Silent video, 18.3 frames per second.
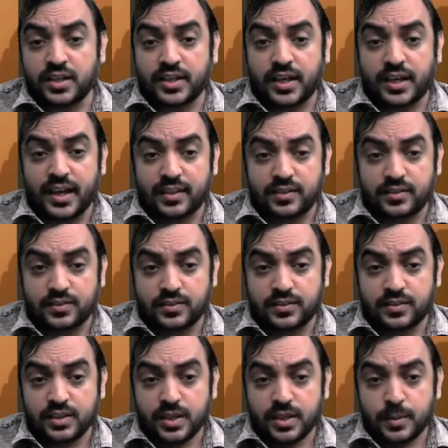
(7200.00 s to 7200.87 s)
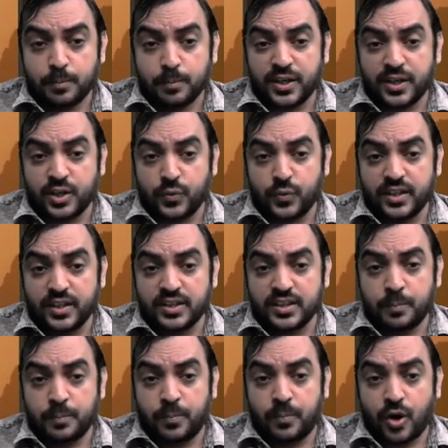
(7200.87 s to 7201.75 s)
connects between
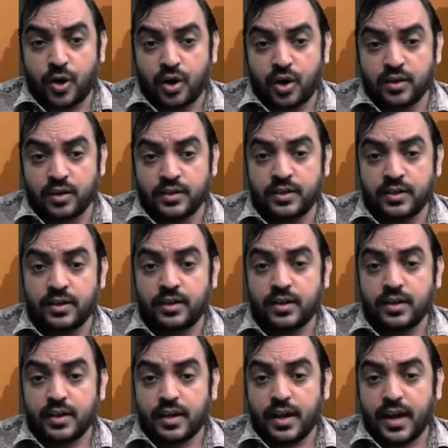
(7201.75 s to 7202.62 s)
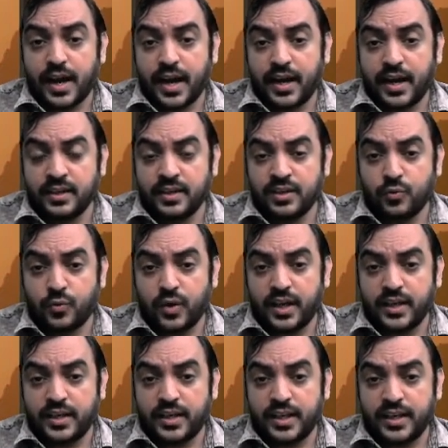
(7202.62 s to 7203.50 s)
the bond and
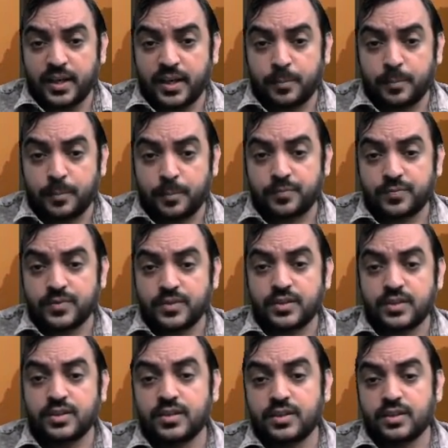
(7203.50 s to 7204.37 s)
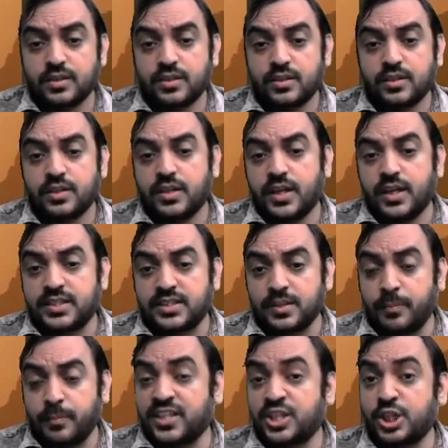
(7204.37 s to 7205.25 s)
YTM. It's
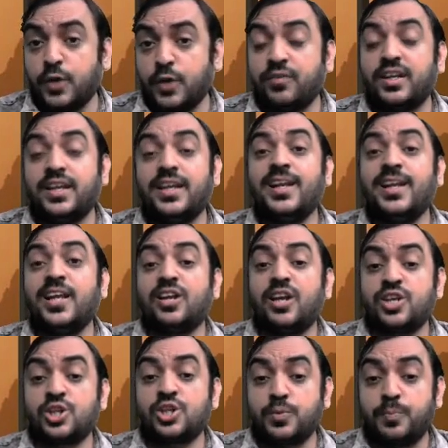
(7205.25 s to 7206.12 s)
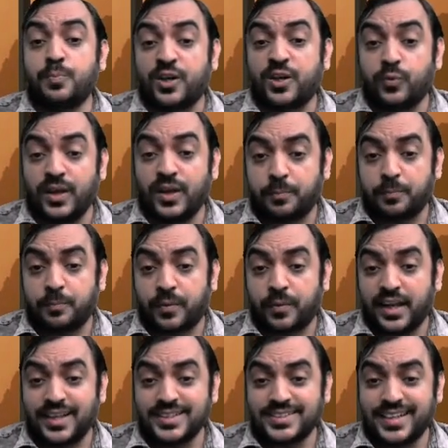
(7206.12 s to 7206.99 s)
a measure of linear relationship between
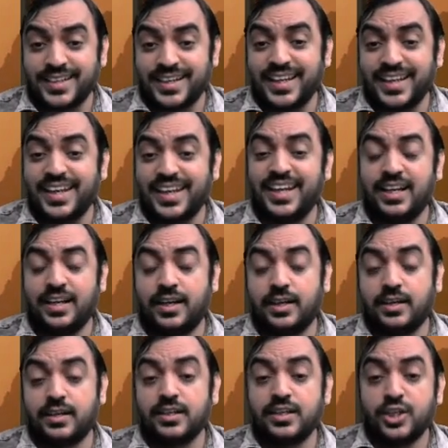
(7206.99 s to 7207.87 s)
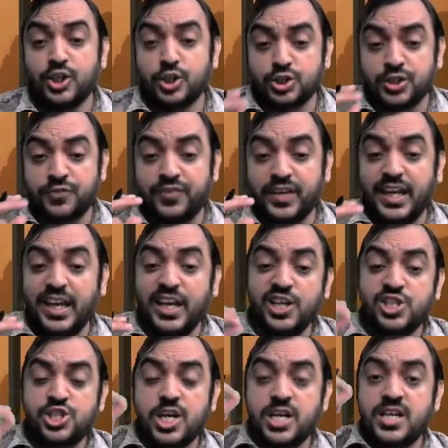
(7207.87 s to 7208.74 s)
price and yield. So if
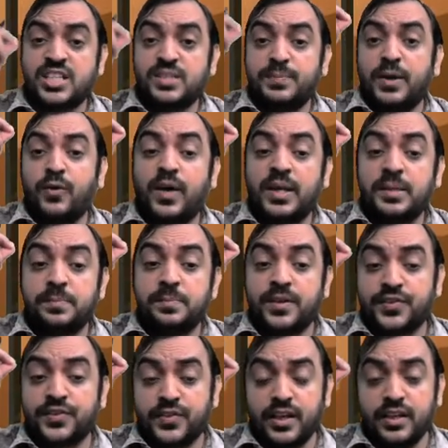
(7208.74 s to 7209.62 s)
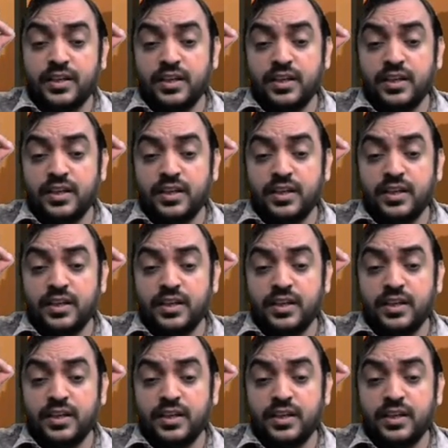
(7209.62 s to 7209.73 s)
yield changes by 1%,